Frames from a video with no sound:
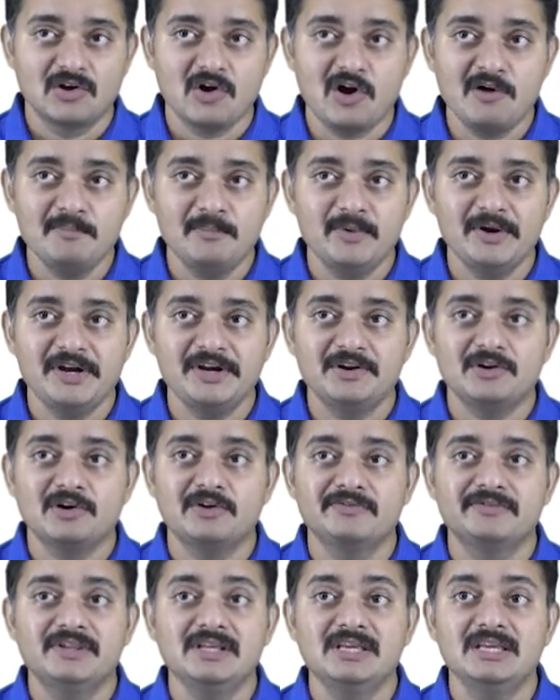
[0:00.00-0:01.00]
component
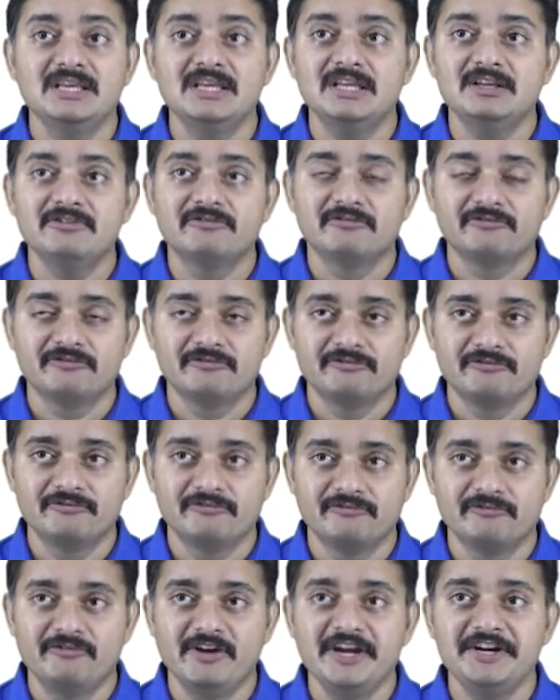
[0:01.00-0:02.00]
of the
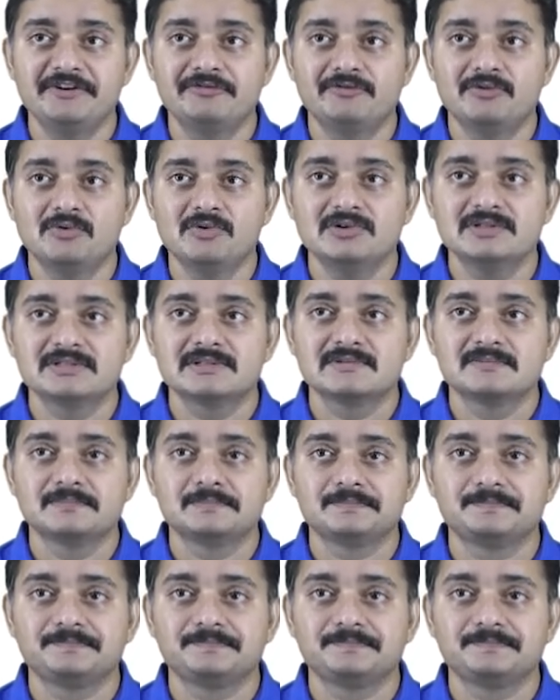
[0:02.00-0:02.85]
weight force